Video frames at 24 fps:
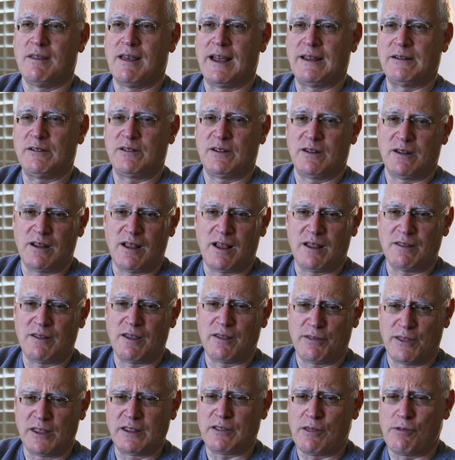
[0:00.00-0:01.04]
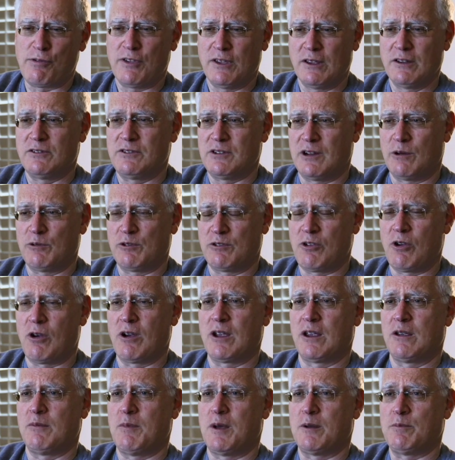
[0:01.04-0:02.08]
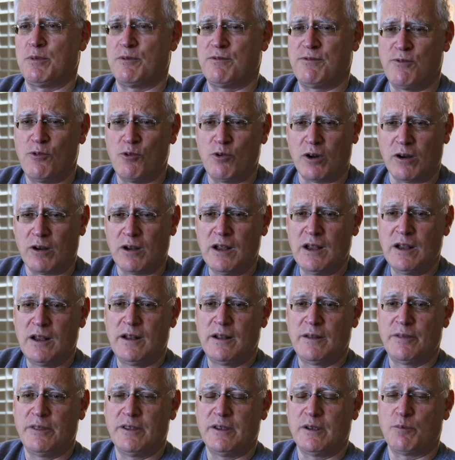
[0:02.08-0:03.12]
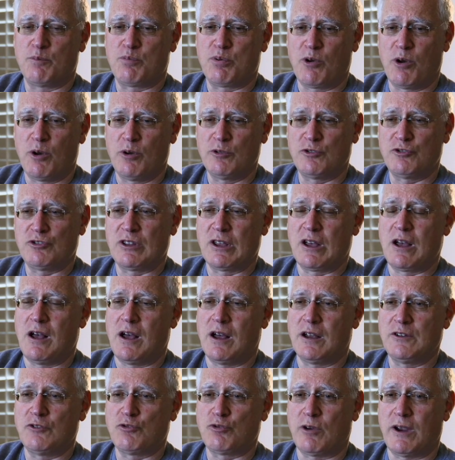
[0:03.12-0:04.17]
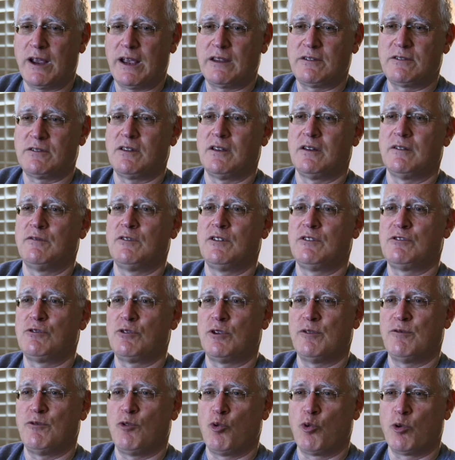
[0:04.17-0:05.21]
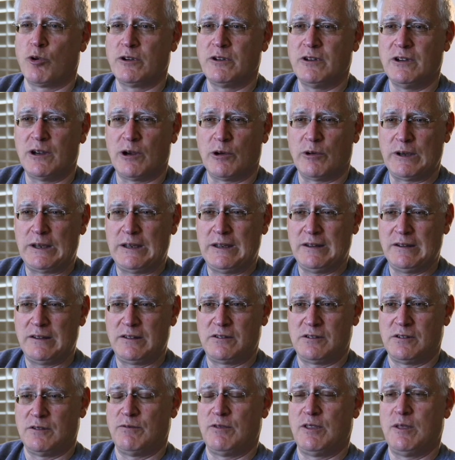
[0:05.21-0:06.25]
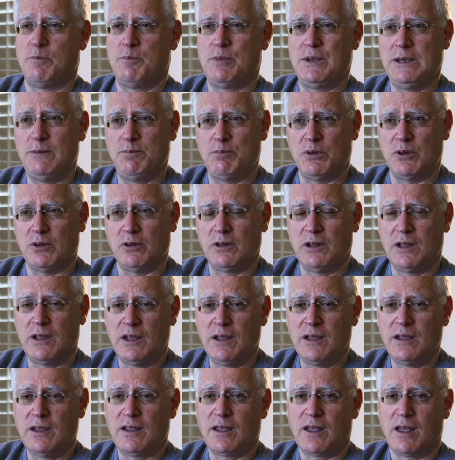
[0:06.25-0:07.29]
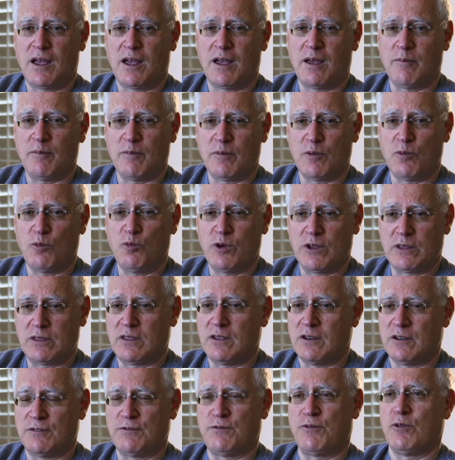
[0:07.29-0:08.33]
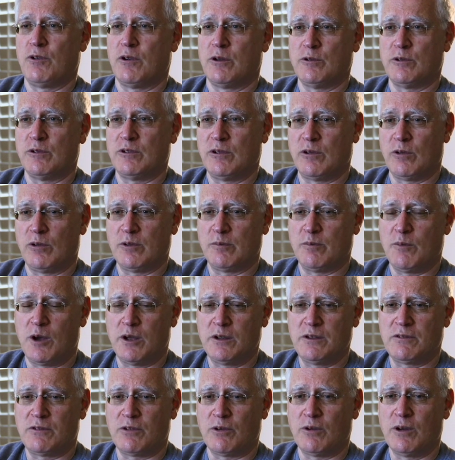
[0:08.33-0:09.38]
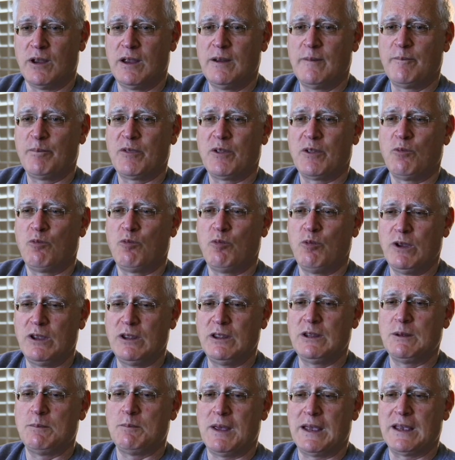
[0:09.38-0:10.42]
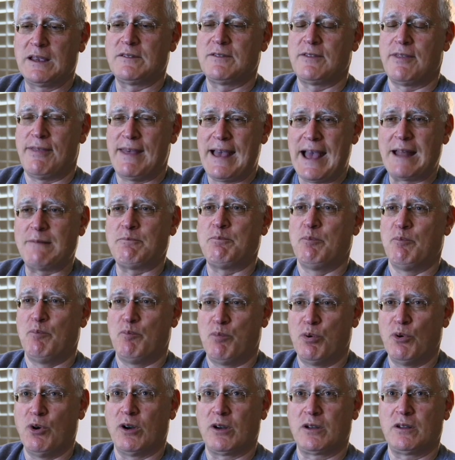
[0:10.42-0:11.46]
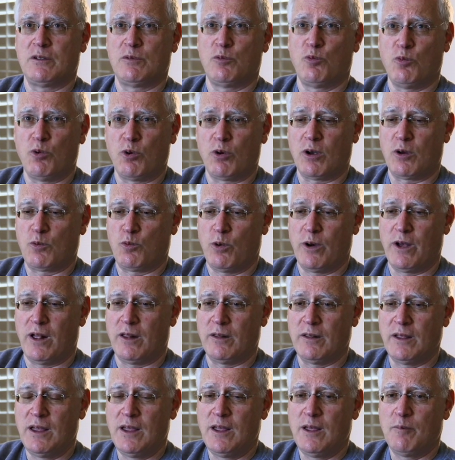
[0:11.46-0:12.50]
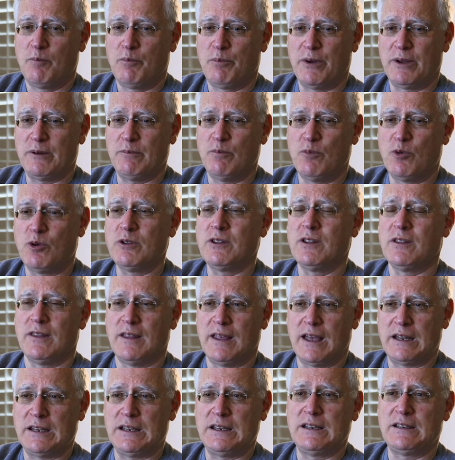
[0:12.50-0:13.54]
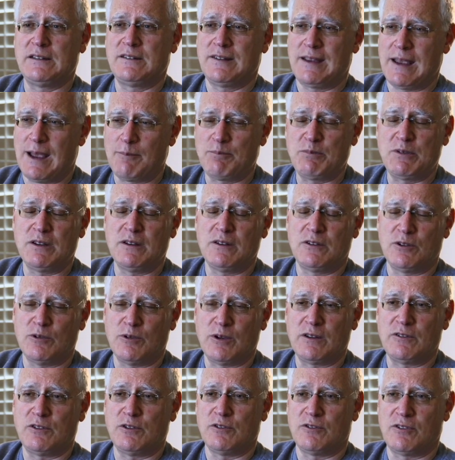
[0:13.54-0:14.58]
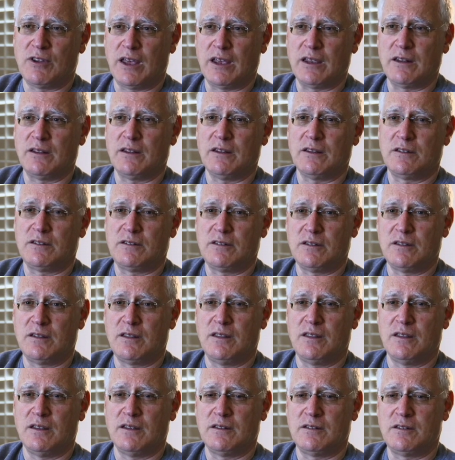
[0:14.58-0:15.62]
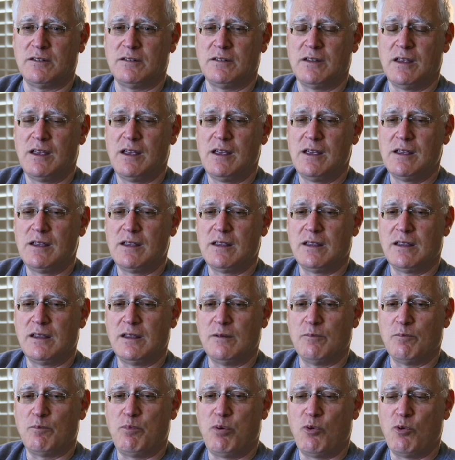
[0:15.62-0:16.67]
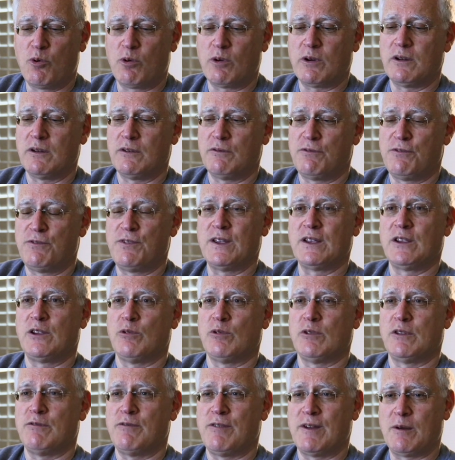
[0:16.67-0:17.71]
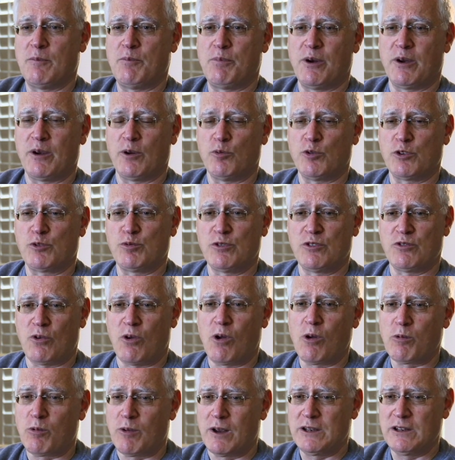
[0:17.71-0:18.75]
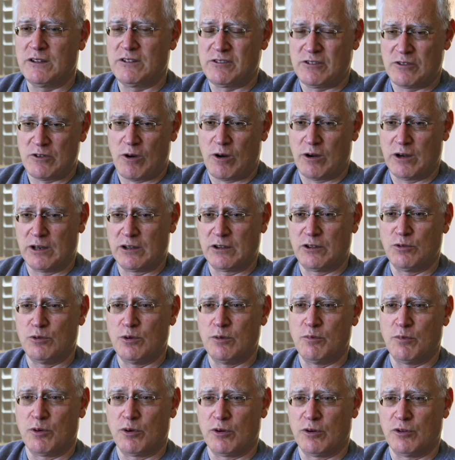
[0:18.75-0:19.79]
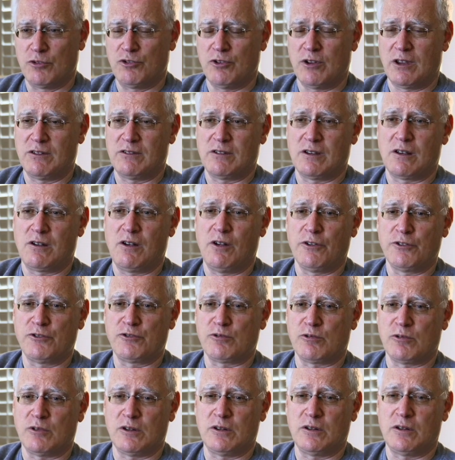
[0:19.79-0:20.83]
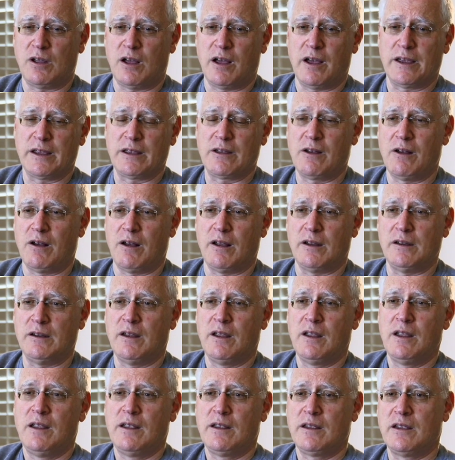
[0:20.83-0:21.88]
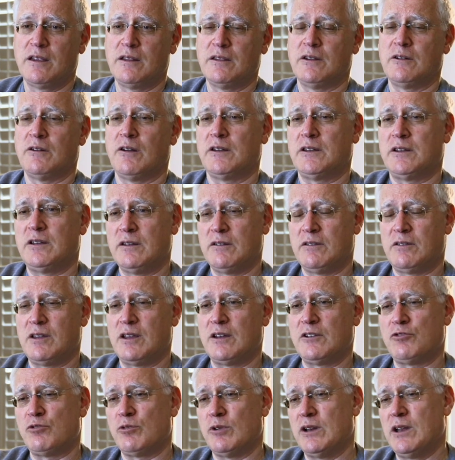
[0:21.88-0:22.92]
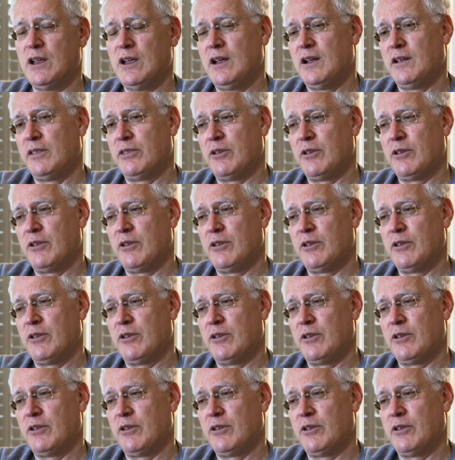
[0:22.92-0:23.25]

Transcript: That, I think the things that I was talking about before, the approach, the contrast of the sort of ordinariness of the people with this 400-year-old monster really makes that book work well. But more than that, it tapped into, as you say, this important figure, the vampire, which was already starting to emerge as a cultural icon in the 19th century.